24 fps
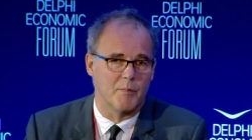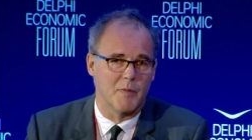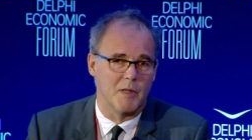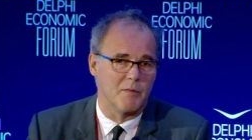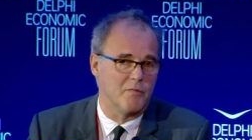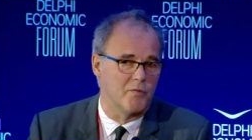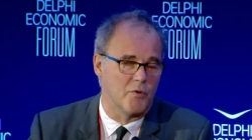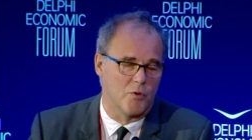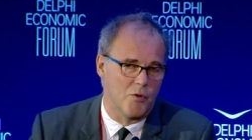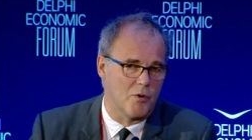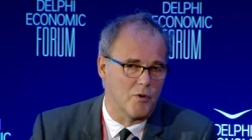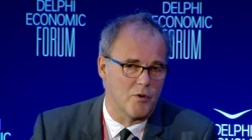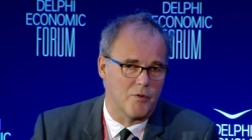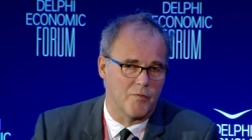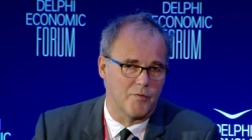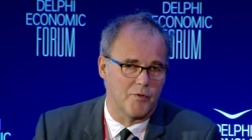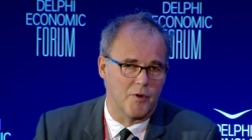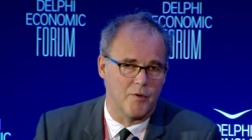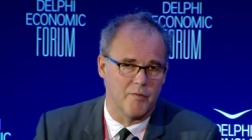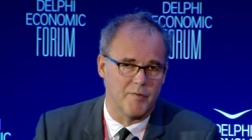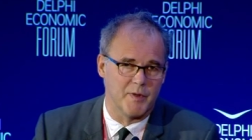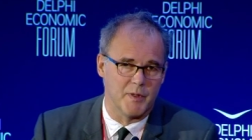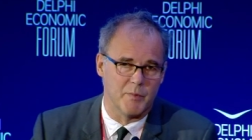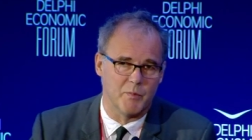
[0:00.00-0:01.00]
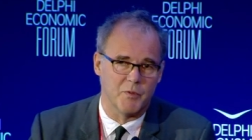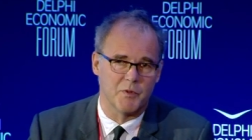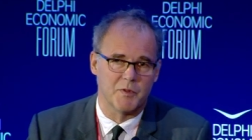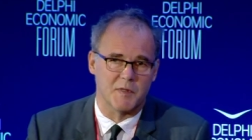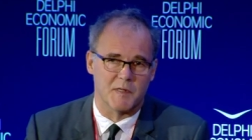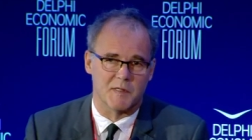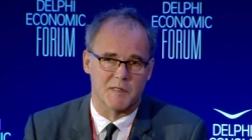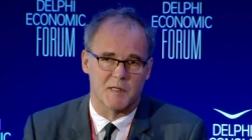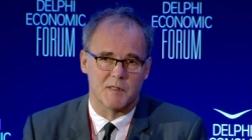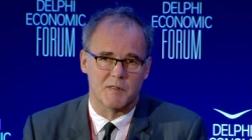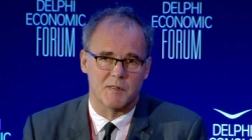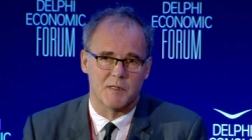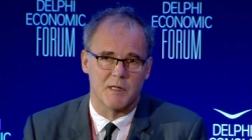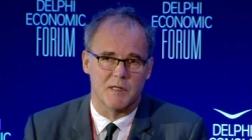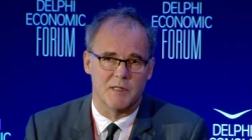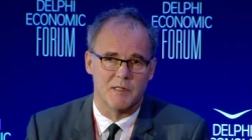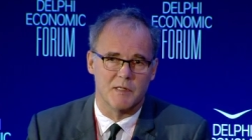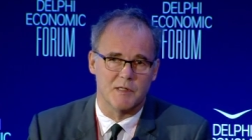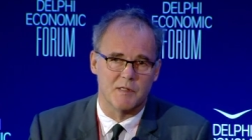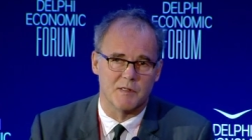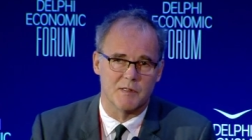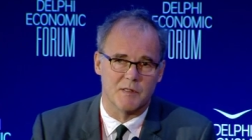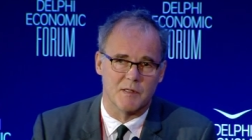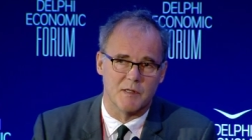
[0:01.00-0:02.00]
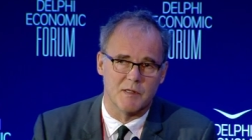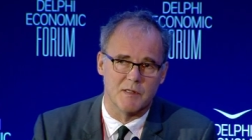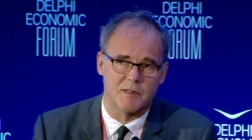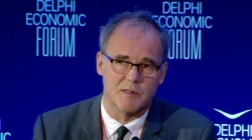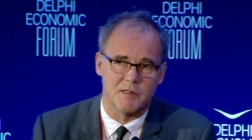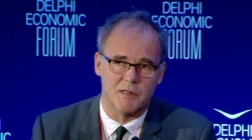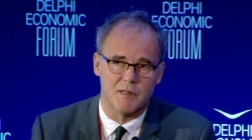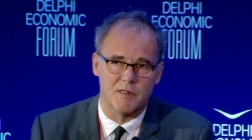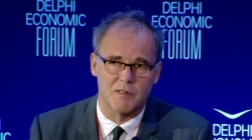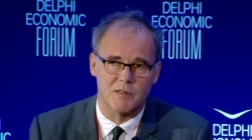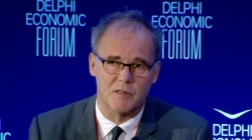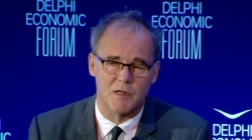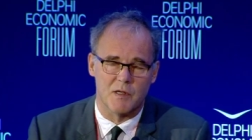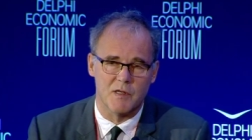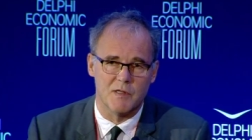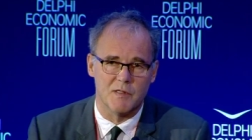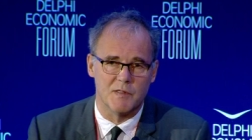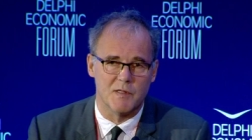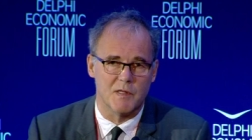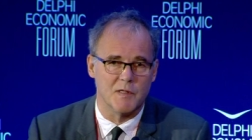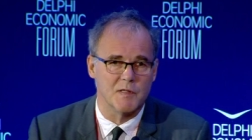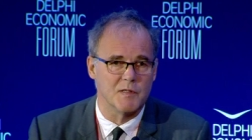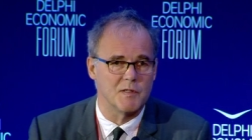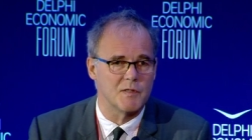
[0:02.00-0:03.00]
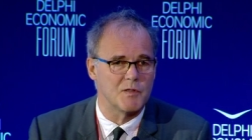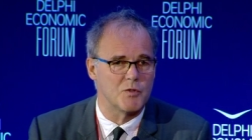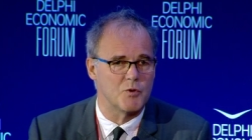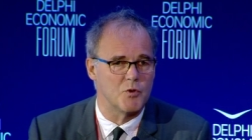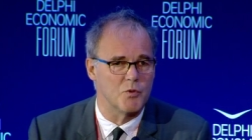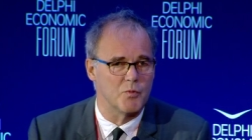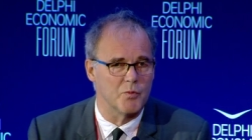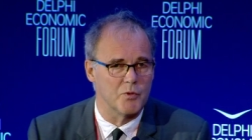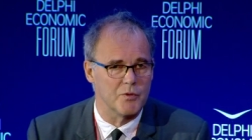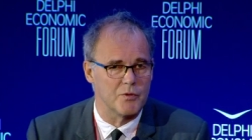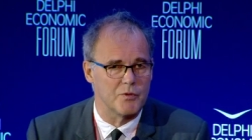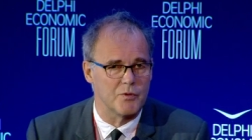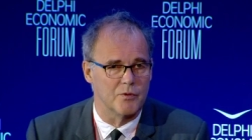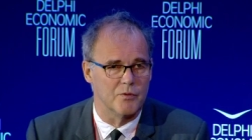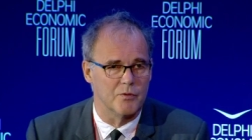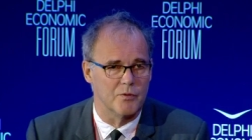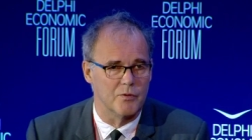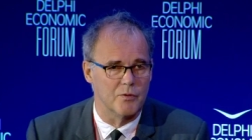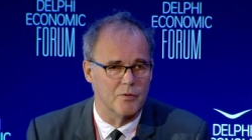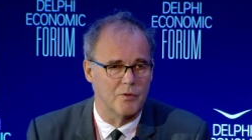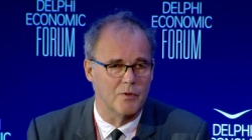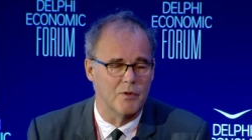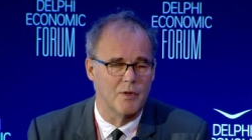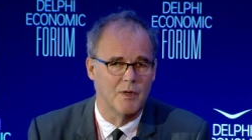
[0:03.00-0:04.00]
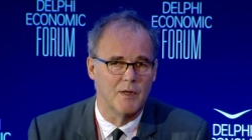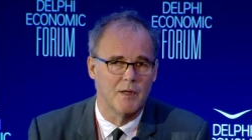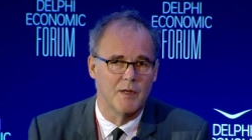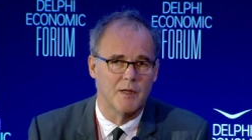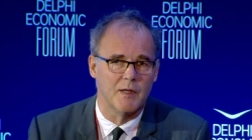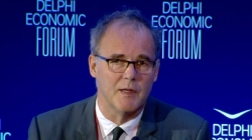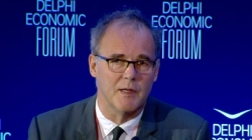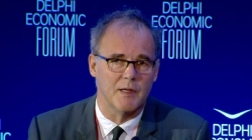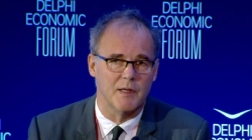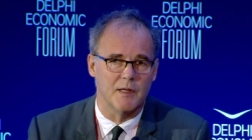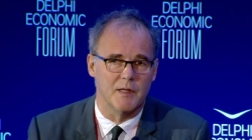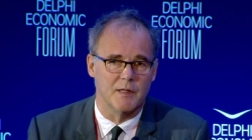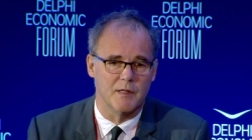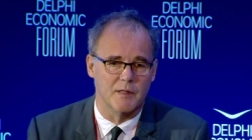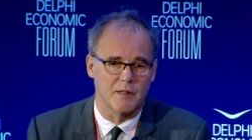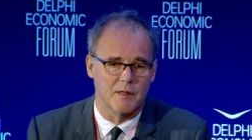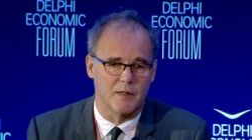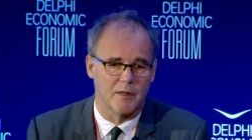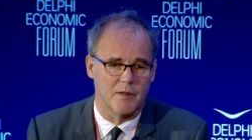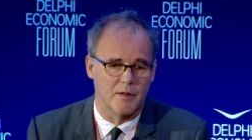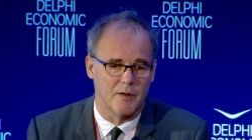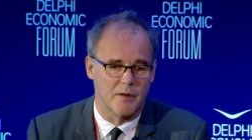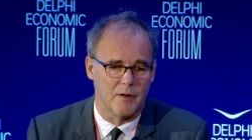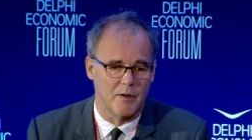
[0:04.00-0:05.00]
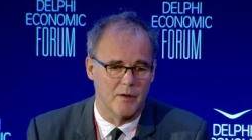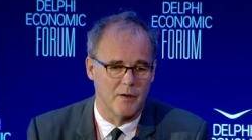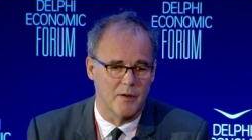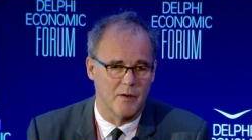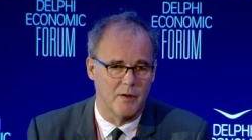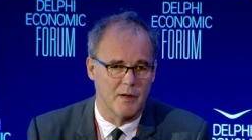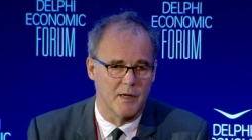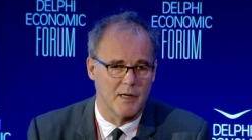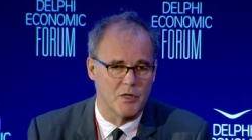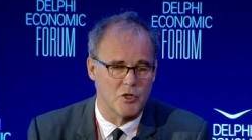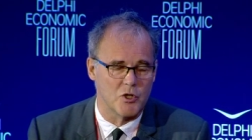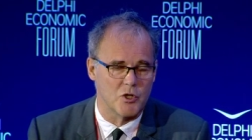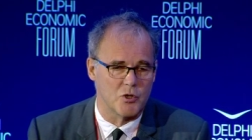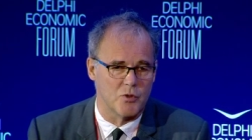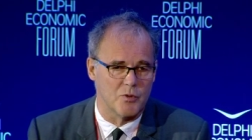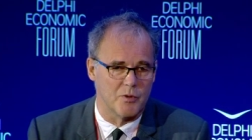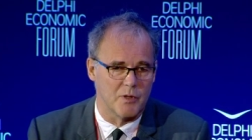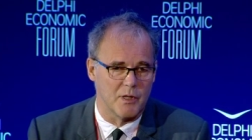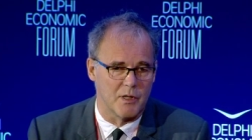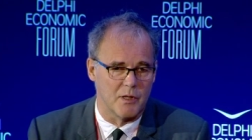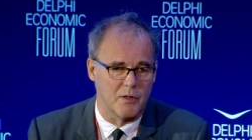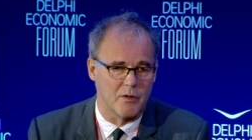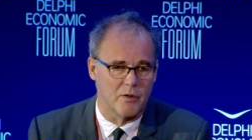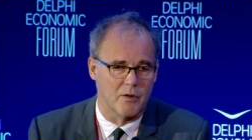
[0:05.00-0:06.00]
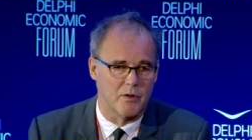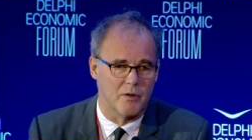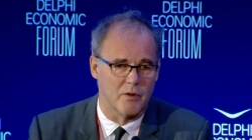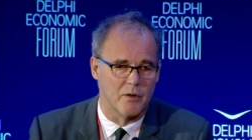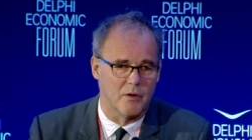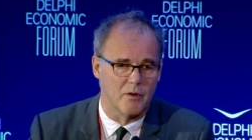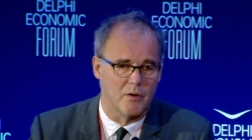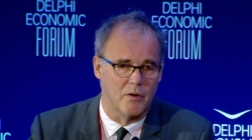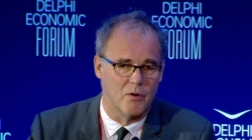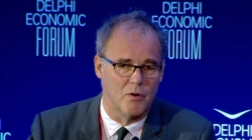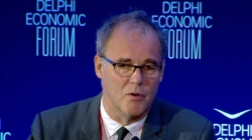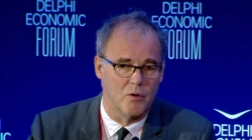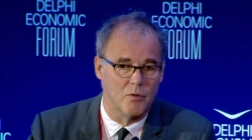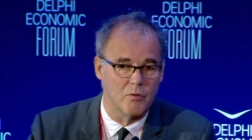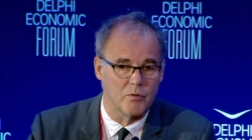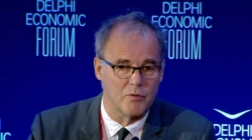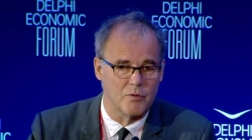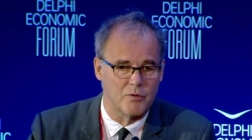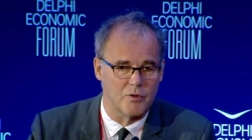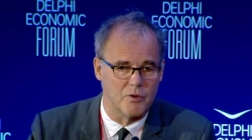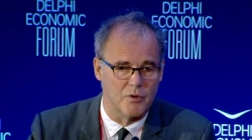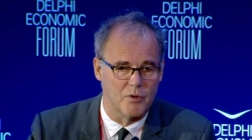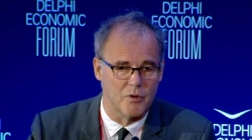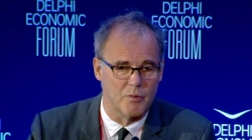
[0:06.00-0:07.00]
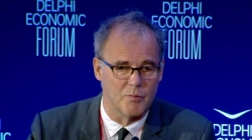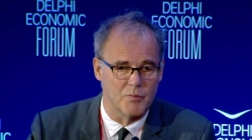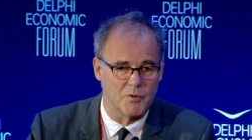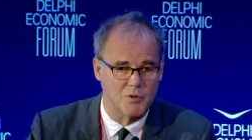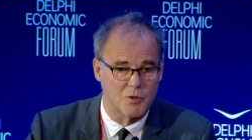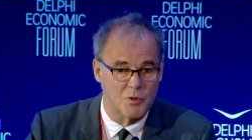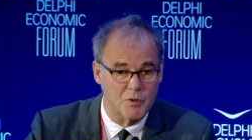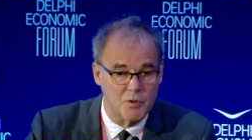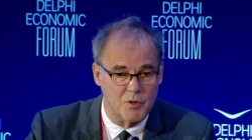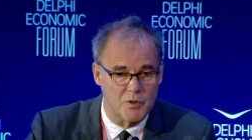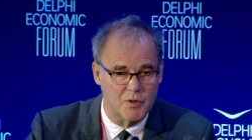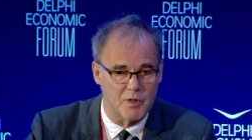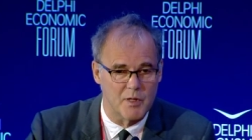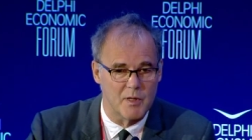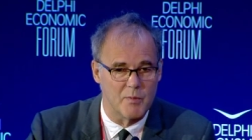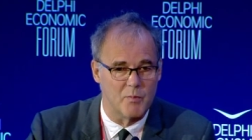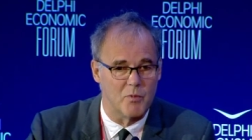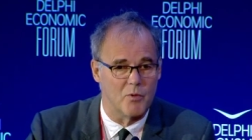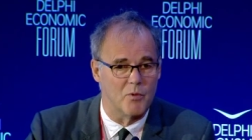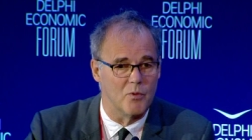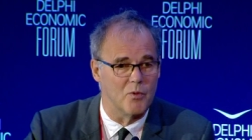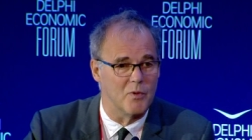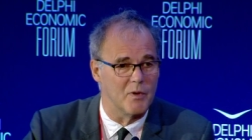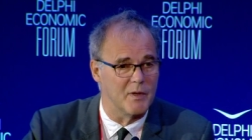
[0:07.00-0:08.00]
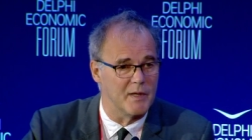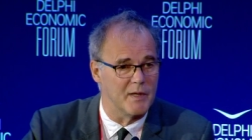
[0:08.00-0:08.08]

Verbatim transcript: I mean, the role of government, as I said, is, is, is, is instrumental in uh, ensuring a uh, long-term, sustainable,